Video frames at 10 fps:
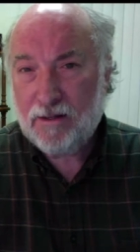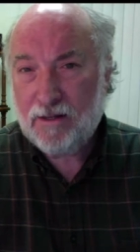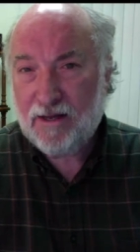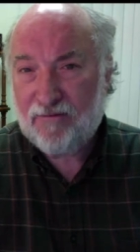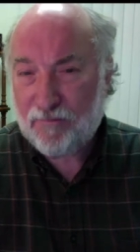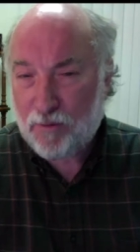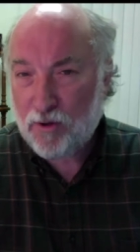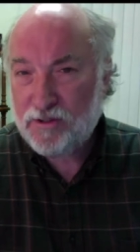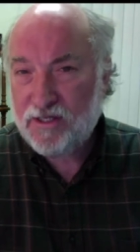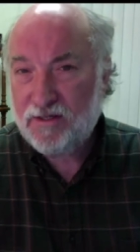if a
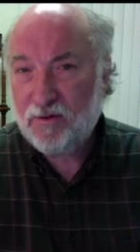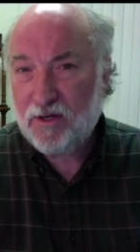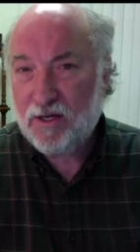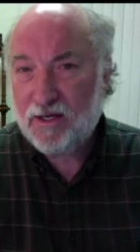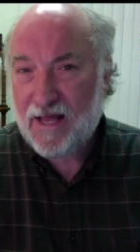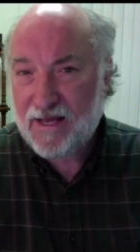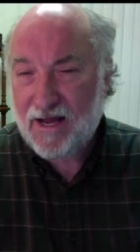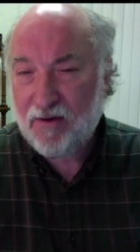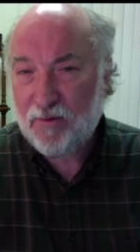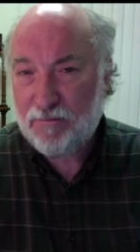person
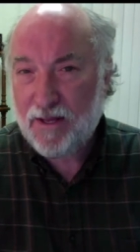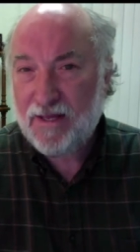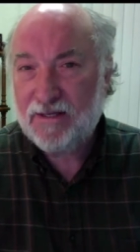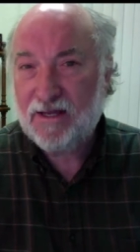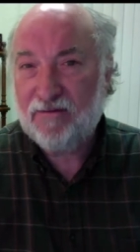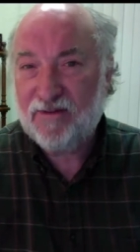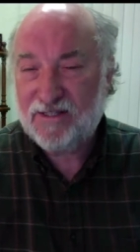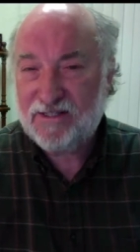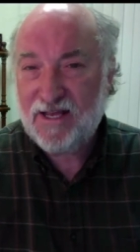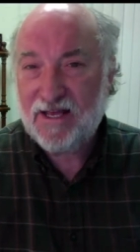cannot repent of his
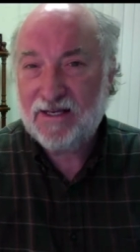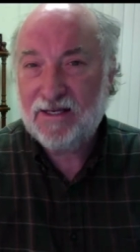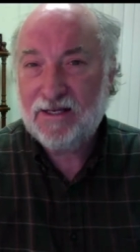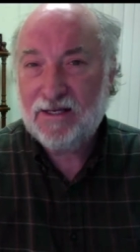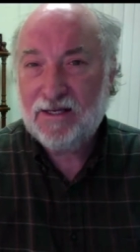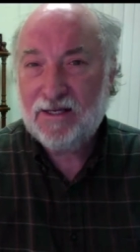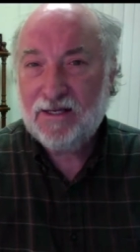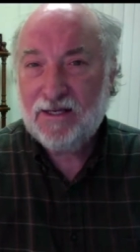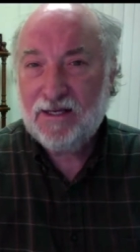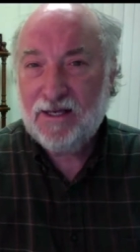sin,
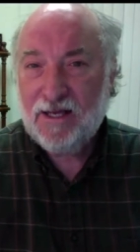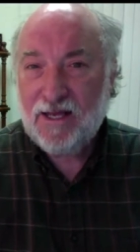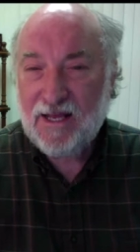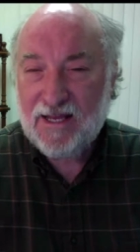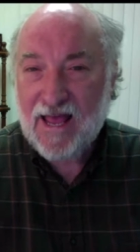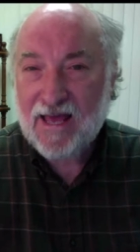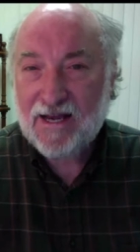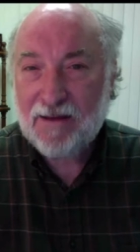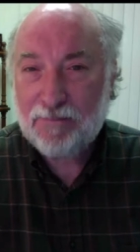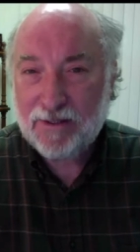he
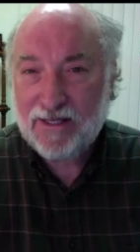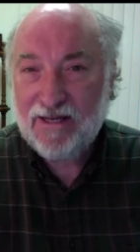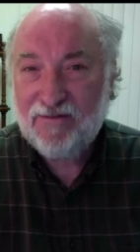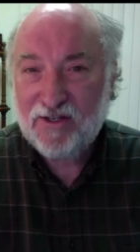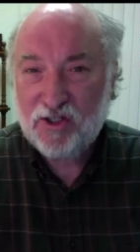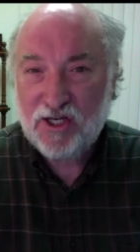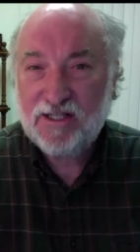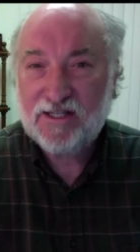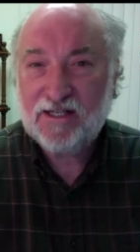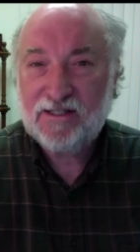cannot believe in
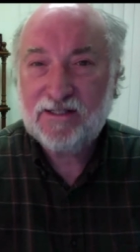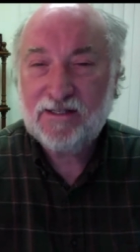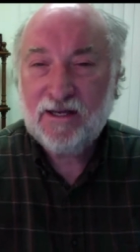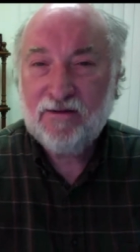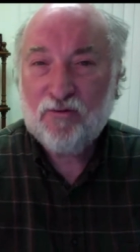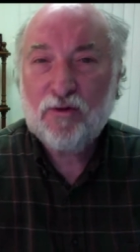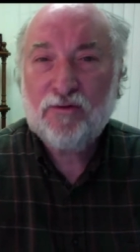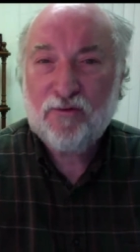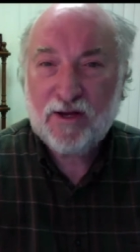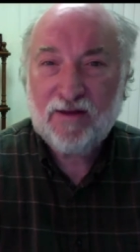Jesus for the
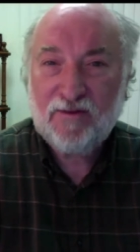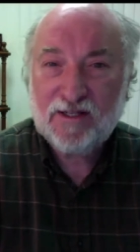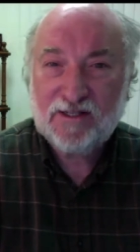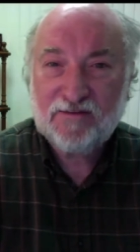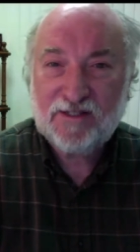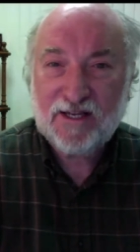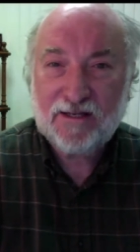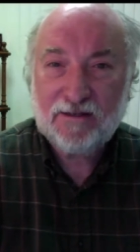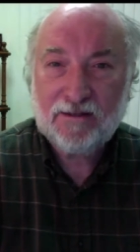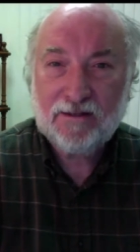forgiveness of sin
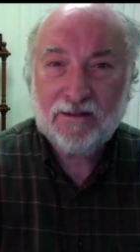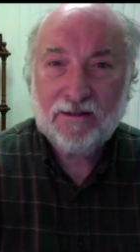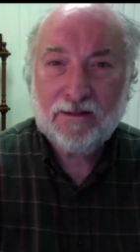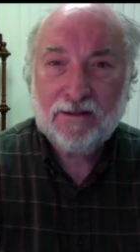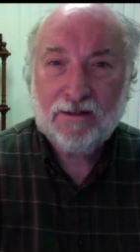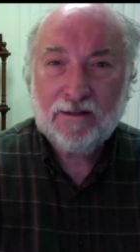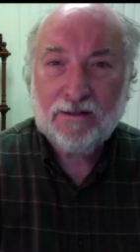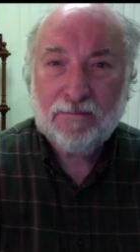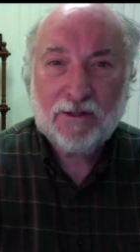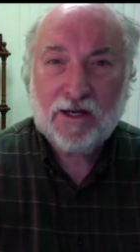
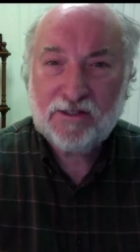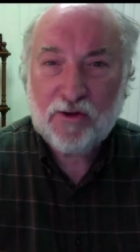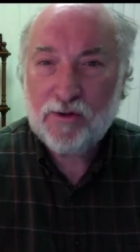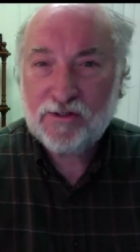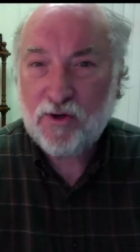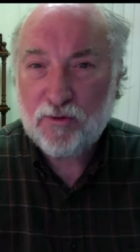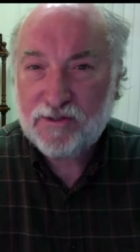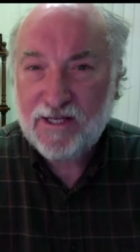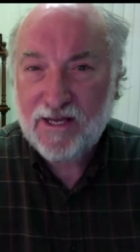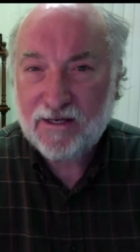because there is no
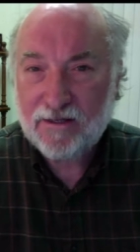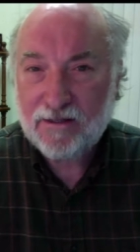sin.